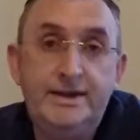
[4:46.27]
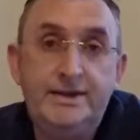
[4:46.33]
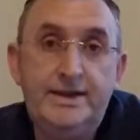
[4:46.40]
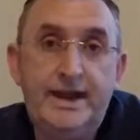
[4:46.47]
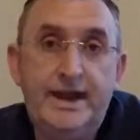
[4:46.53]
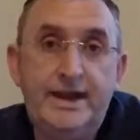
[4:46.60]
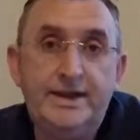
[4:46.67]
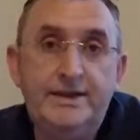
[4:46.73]

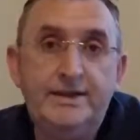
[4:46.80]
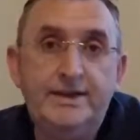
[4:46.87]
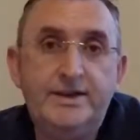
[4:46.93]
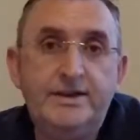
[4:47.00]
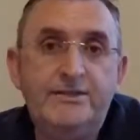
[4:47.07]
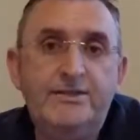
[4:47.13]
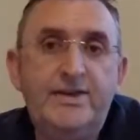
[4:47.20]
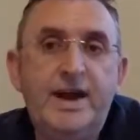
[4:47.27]
then
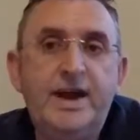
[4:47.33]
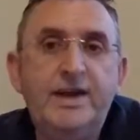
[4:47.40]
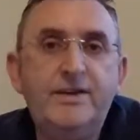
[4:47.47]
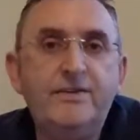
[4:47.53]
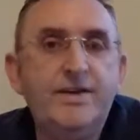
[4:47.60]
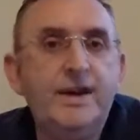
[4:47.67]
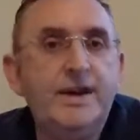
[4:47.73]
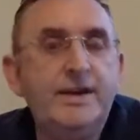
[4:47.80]
it's
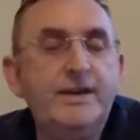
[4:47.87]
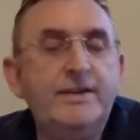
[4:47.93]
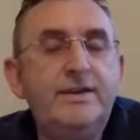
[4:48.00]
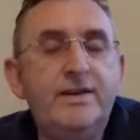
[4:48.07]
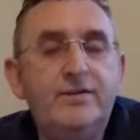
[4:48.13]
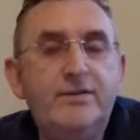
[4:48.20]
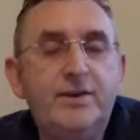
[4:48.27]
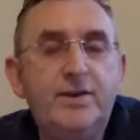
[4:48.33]
very
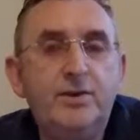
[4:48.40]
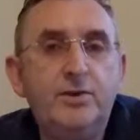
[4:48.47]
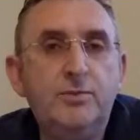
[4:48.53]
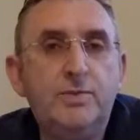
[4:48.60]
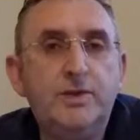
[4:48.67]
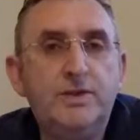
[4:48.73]
difficult,